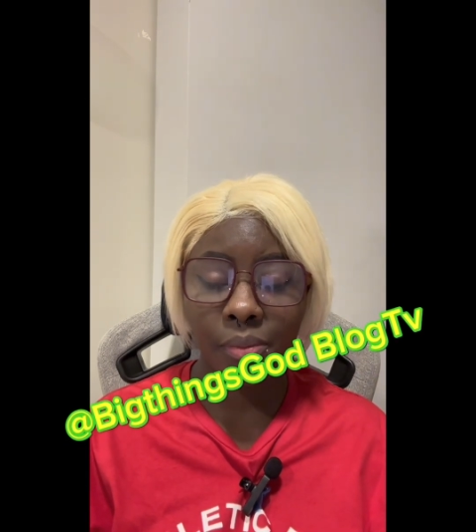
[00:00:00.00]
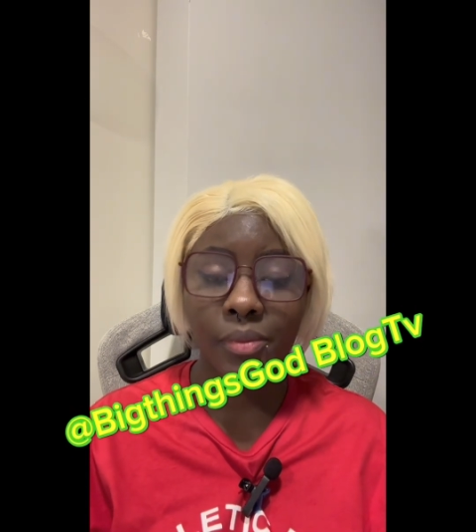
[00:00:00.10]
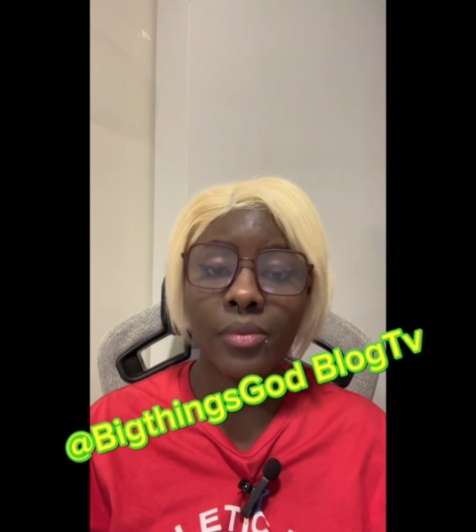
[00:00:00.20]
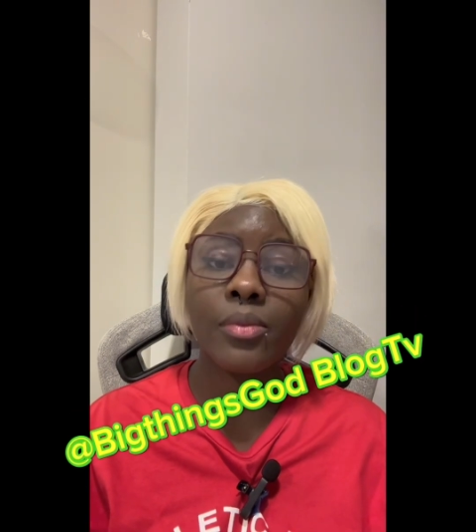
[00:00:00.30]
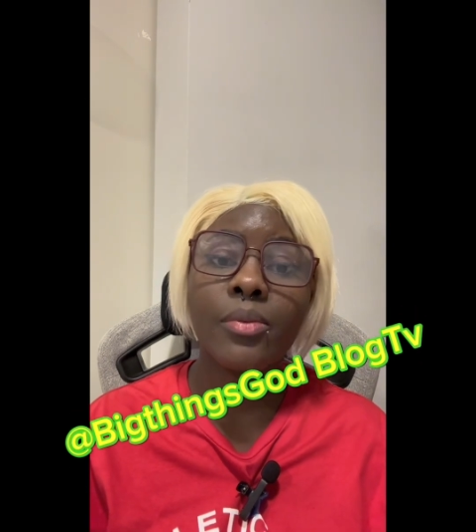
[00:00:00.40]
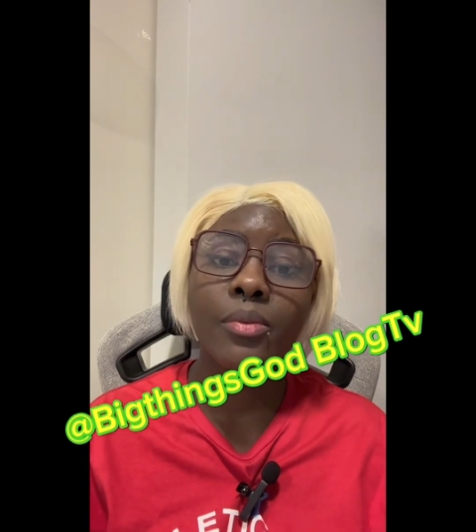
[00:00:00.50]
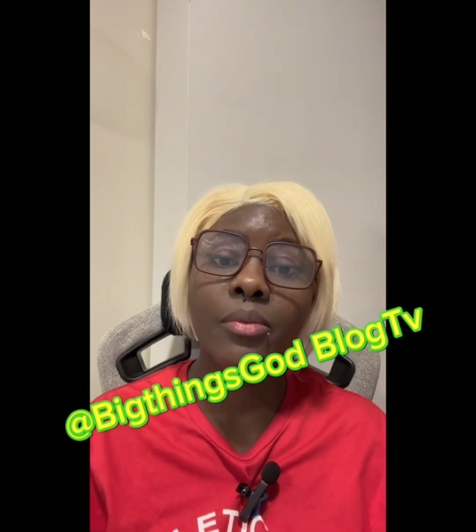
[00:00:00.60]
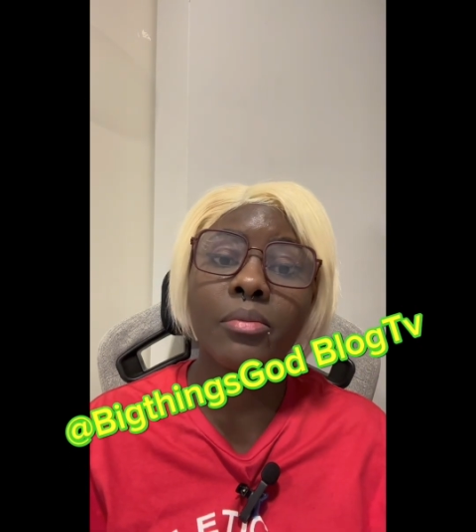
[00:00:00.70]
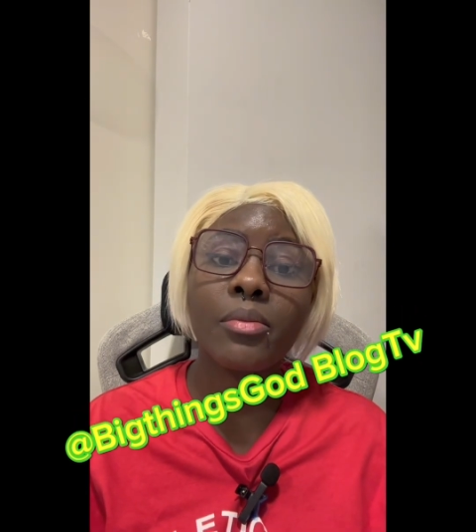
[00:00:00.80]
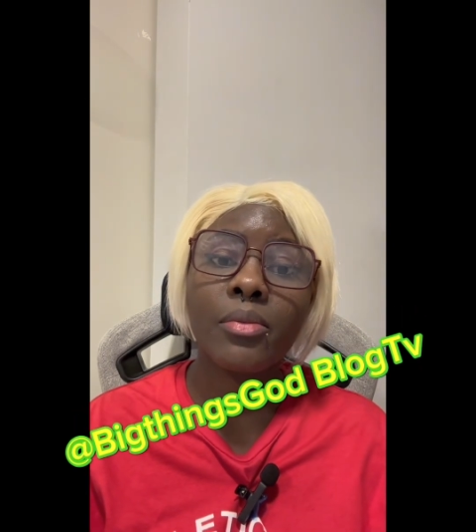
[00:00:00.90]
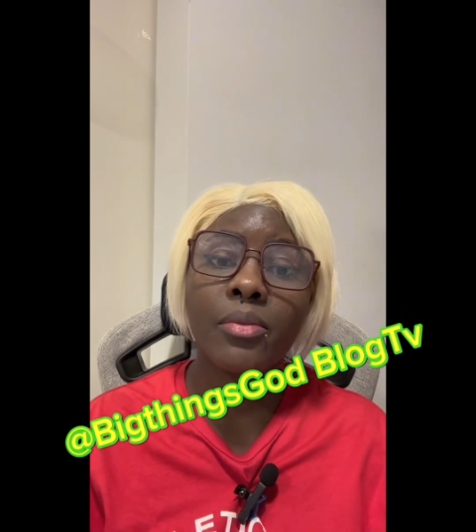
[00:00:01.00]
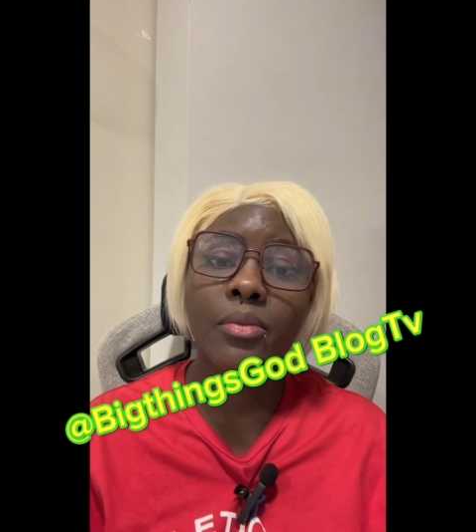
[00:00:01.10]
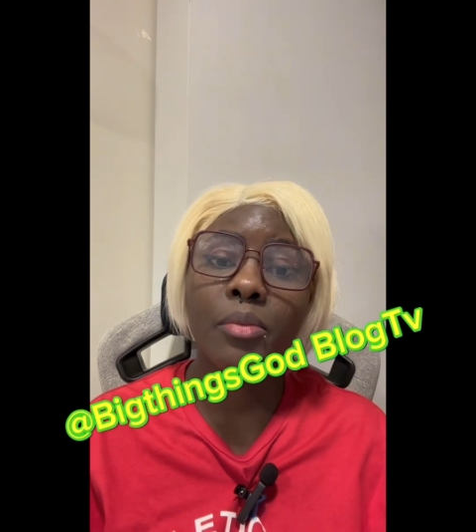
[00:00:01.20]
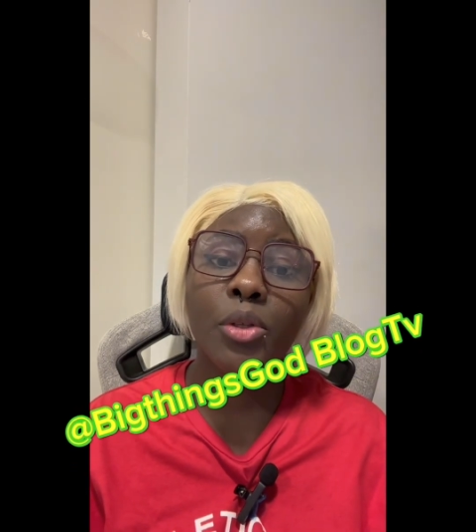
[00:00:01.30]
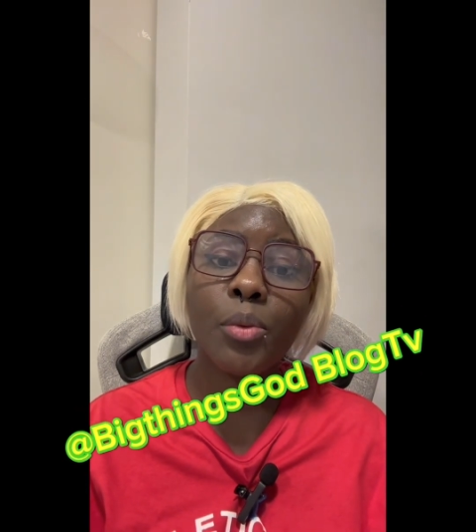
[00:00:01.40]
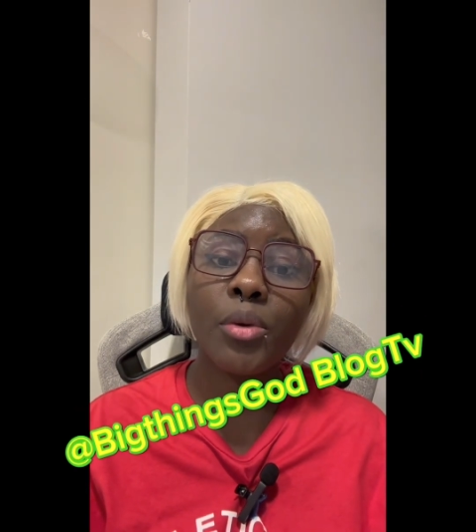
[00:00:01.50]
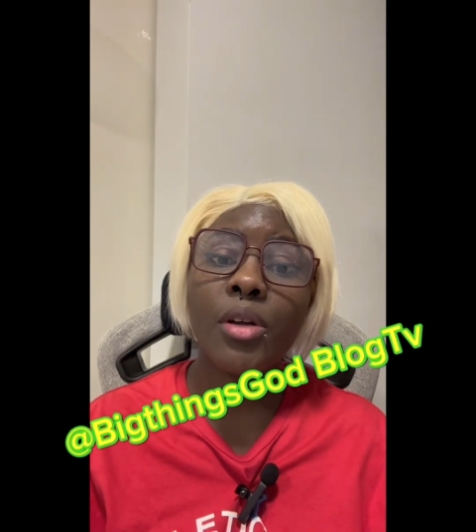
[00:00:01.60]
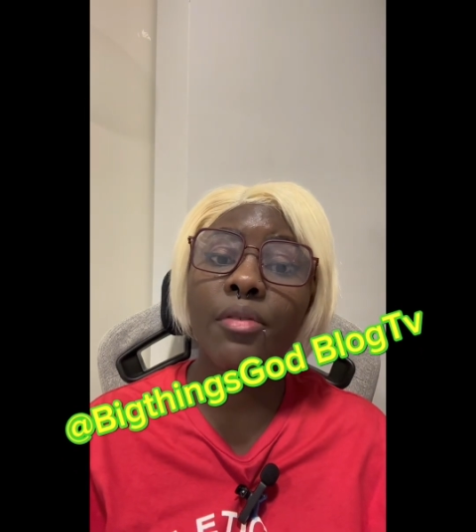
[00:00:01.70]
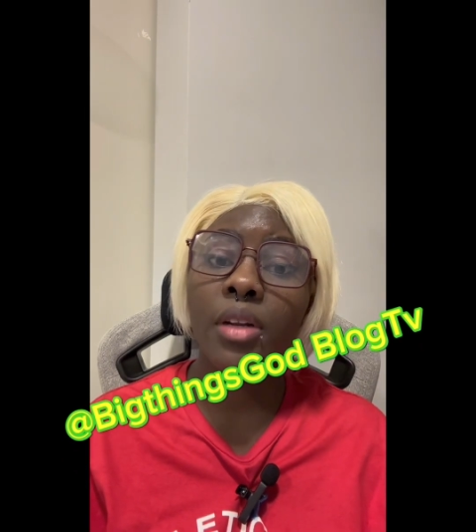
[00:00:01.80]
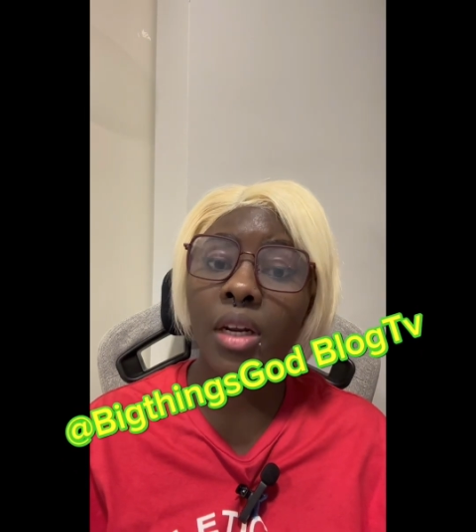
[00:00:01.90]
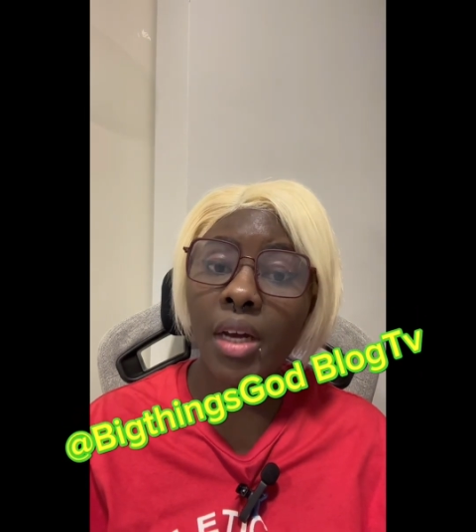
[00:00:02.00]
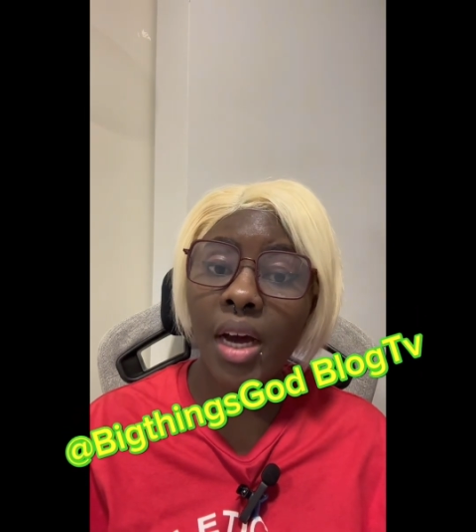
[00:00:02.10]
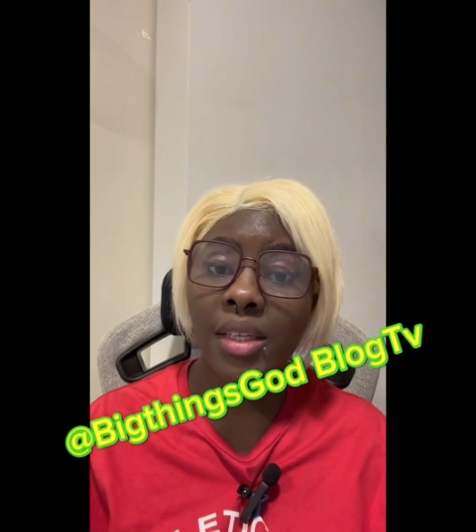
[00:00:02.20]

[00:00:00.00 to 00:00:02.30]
Okay, see now everywhere, like for